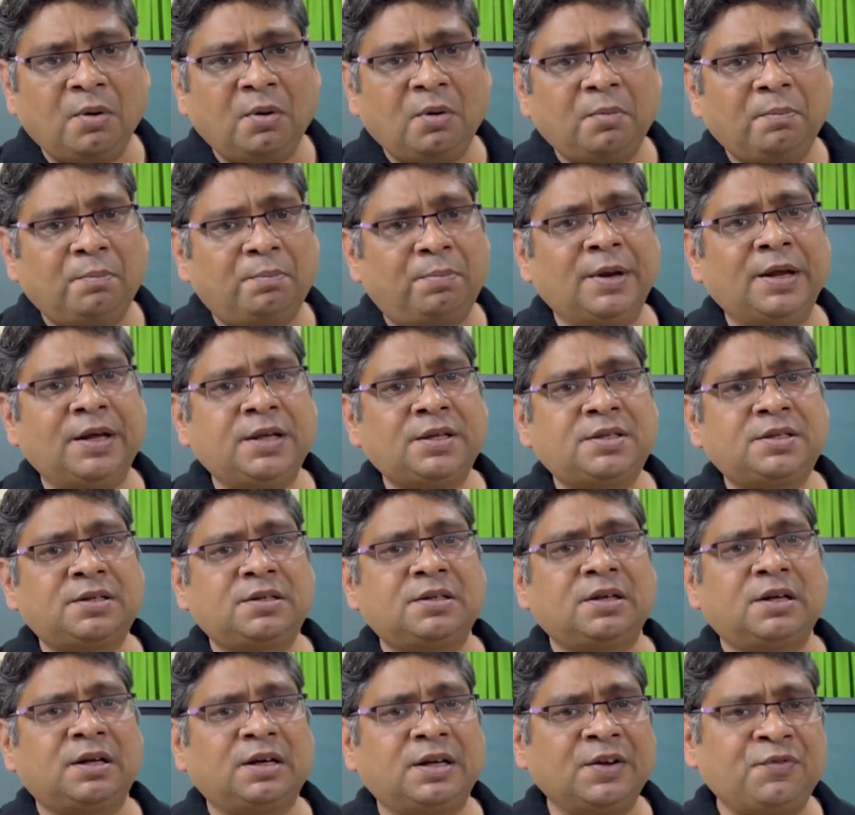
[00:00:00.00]
please,
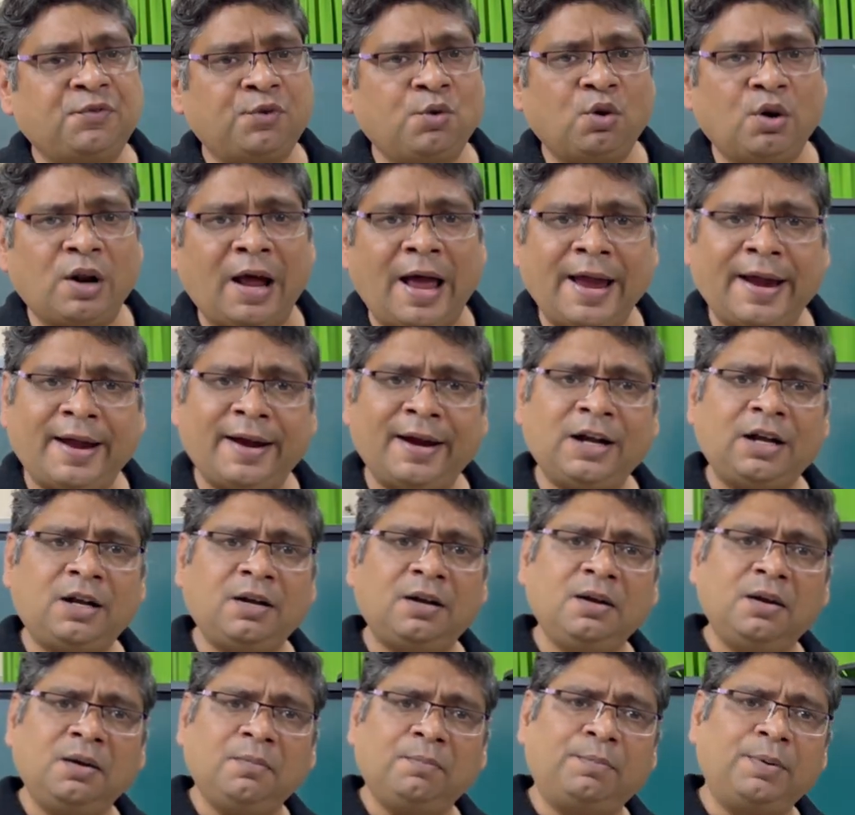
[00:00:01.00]
if you like it,
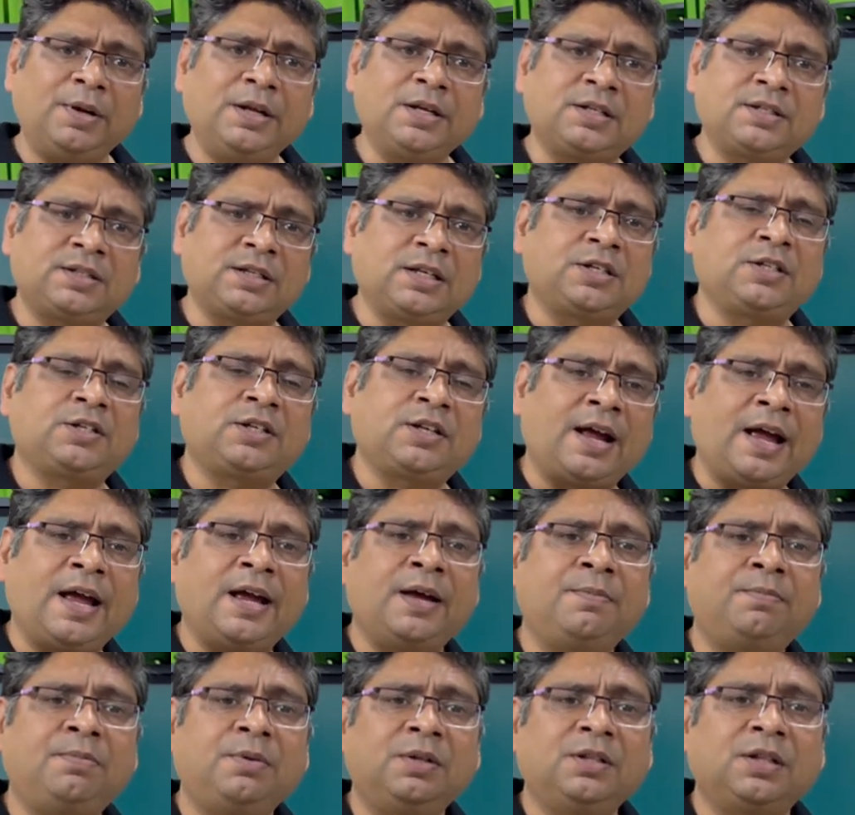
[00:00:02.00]
please subscribe
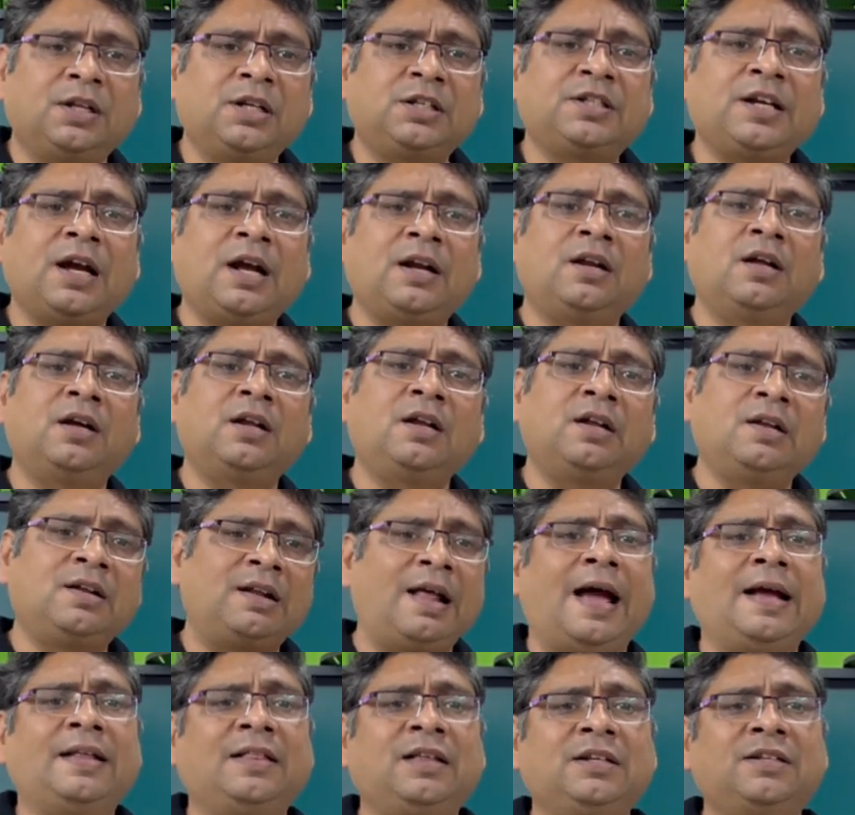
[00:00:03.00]
the channel,
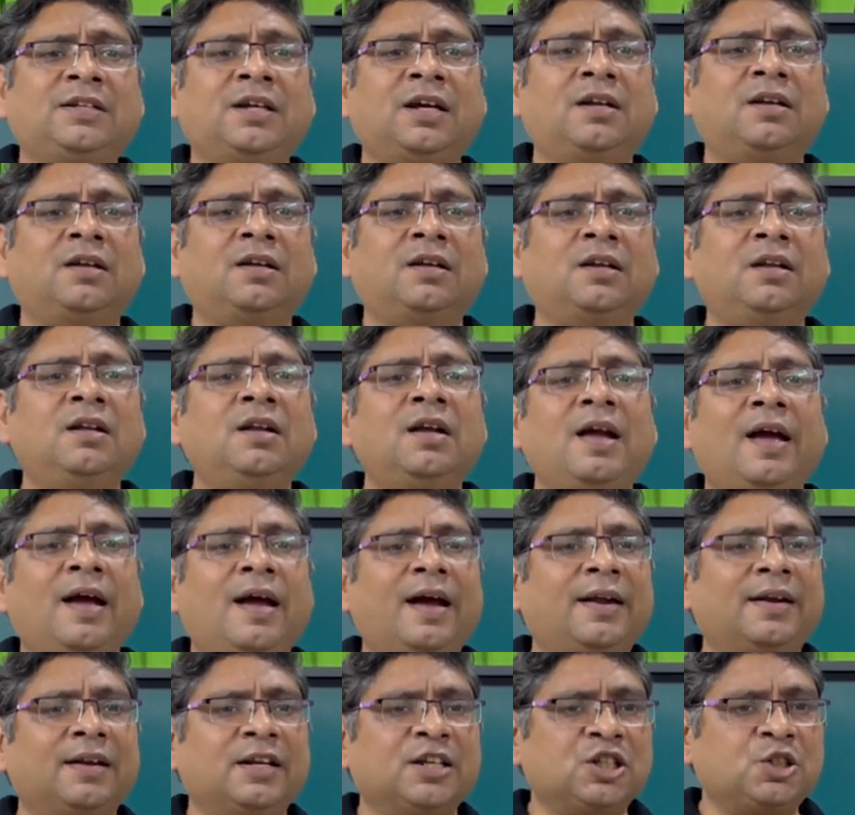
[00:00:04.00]
like the channel
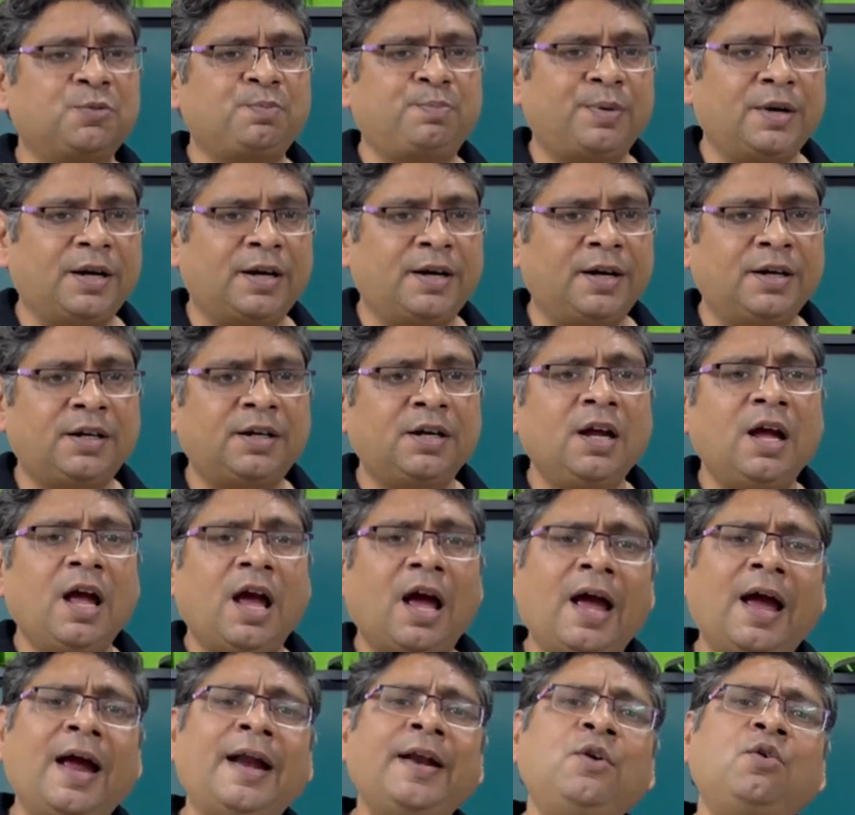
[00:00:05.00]
and spread it,
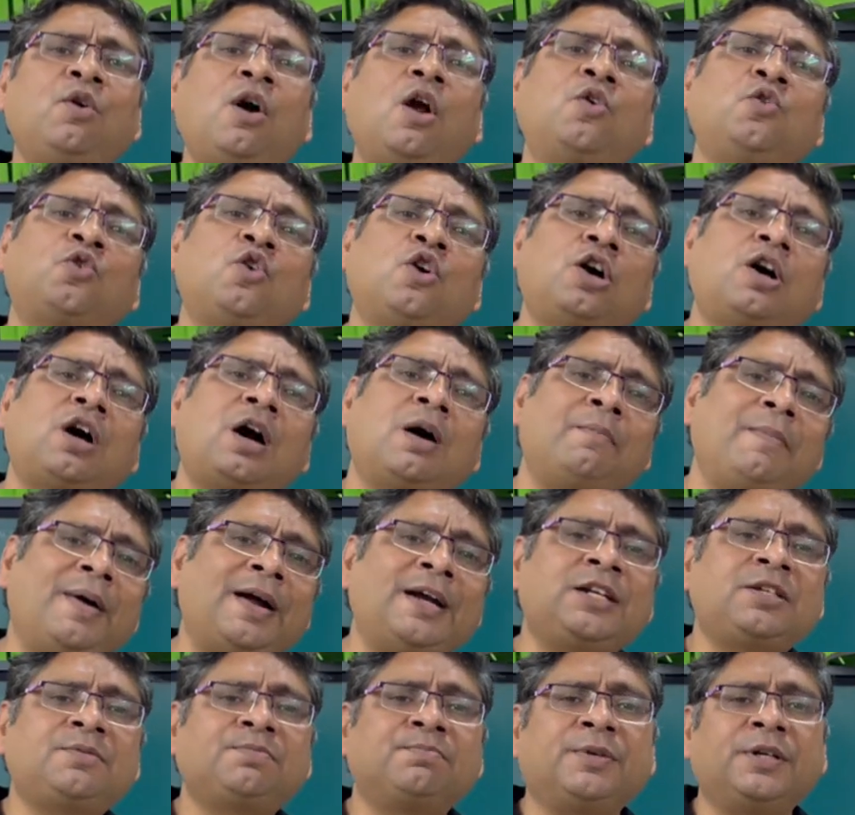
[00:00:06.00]
and you also
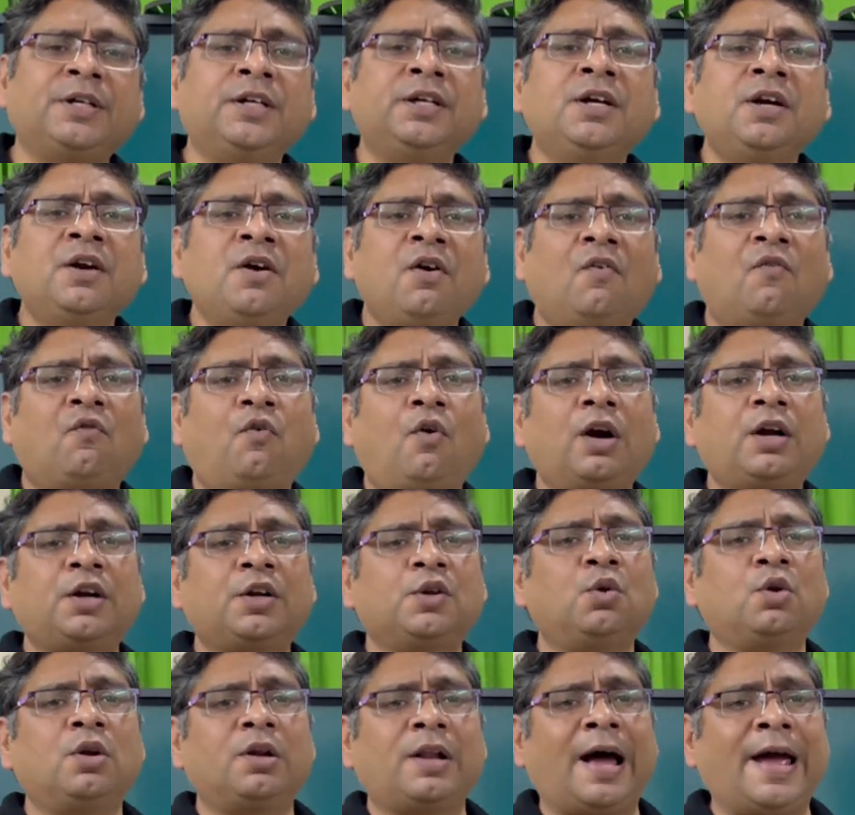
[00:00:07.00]
comment me what you
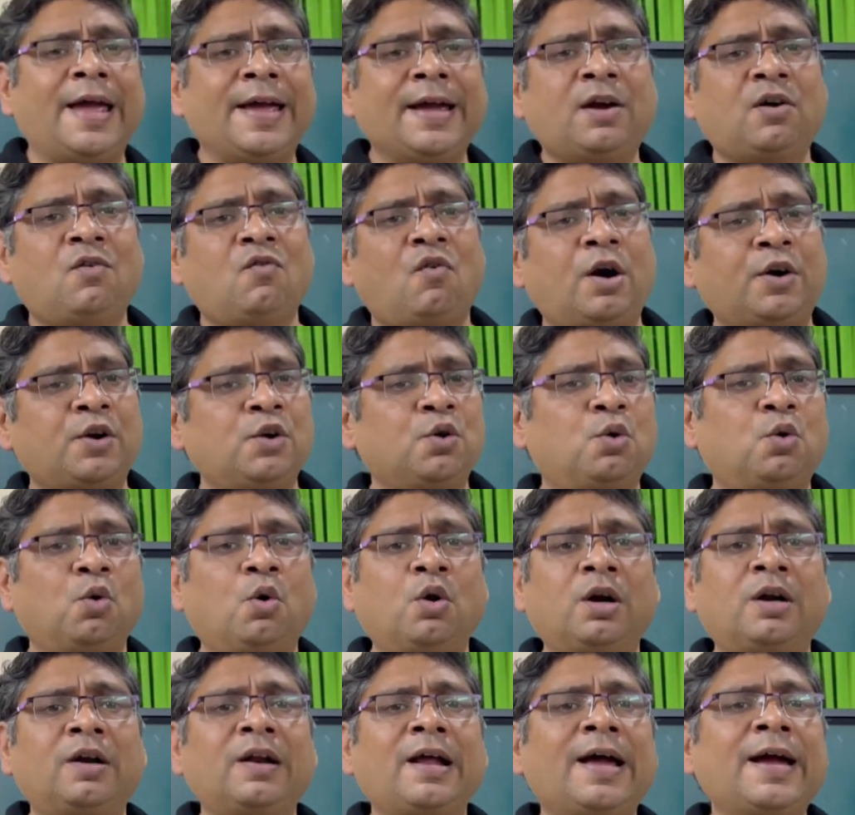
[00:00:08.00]
like, what you
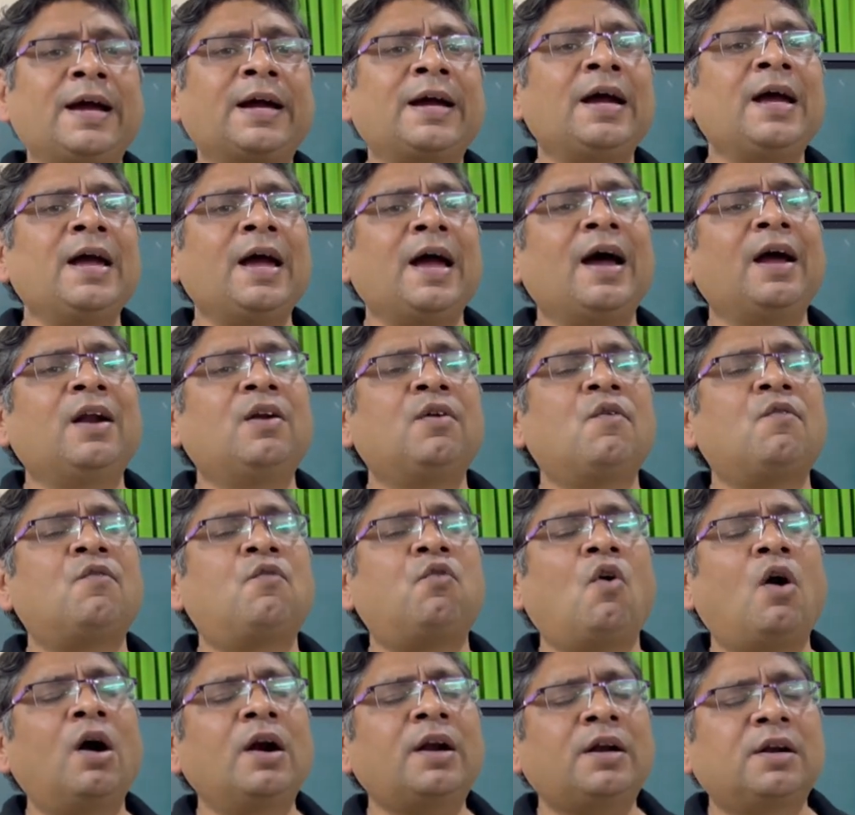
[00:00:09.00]
don't like, and
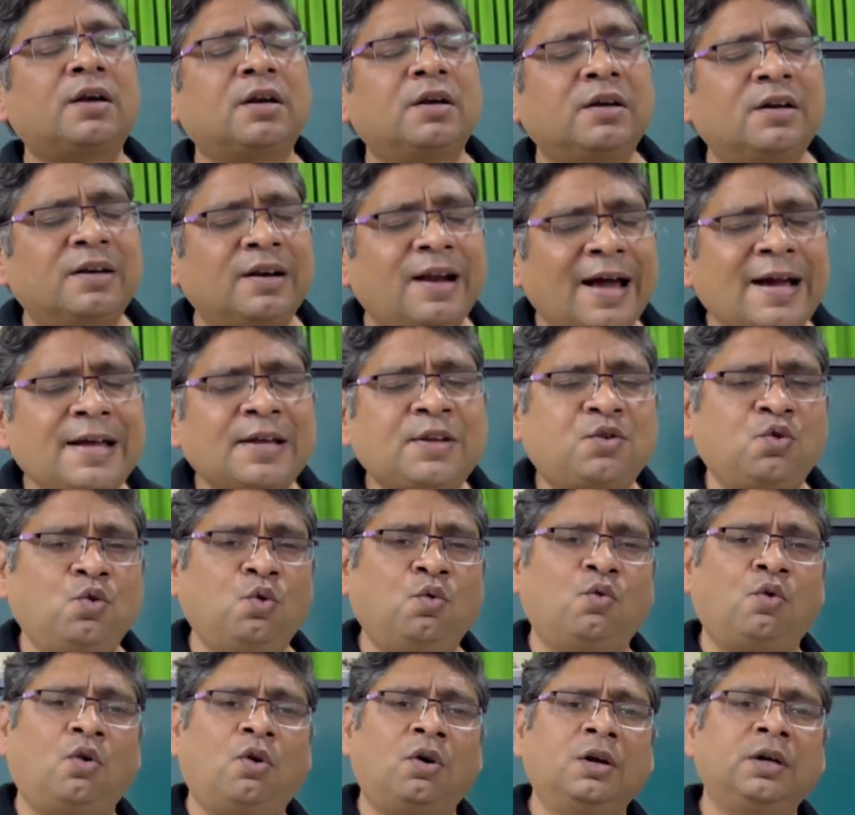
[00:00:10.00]
what next you
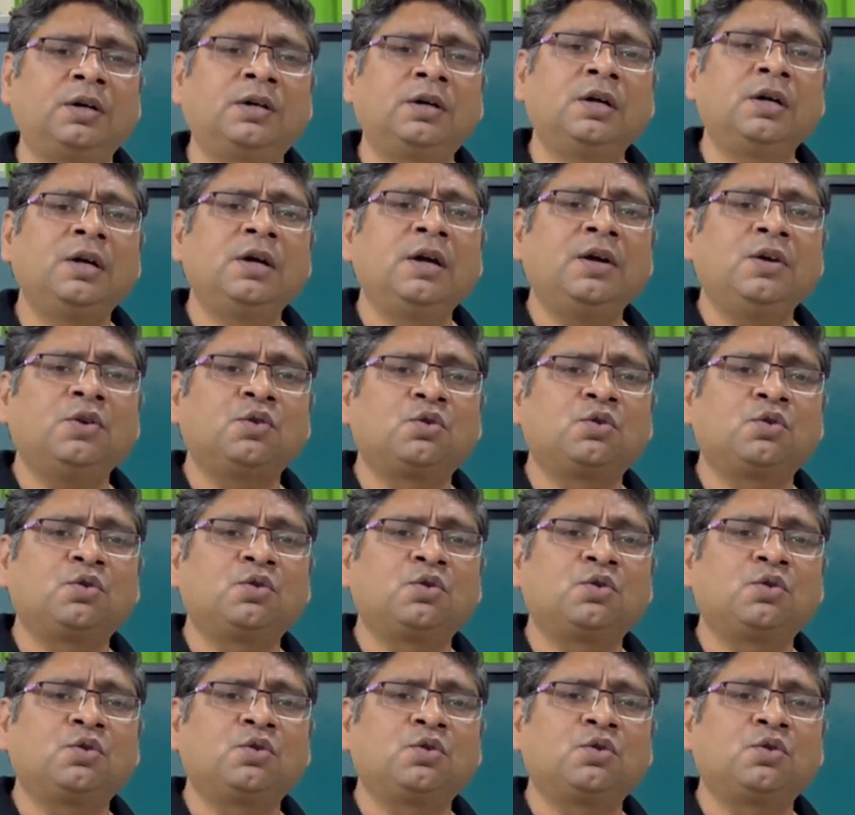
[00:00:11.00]
want, so